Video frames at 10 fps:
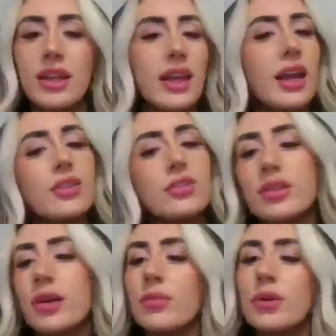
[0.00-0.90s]
like angel
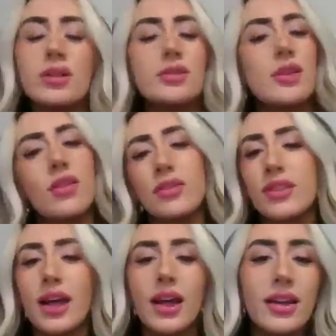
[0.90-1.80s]
numbers, all of
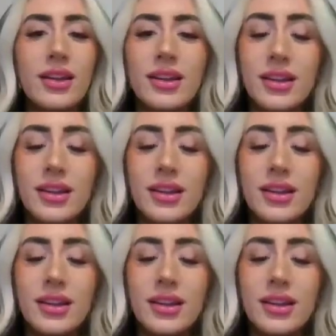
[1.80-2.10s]
that.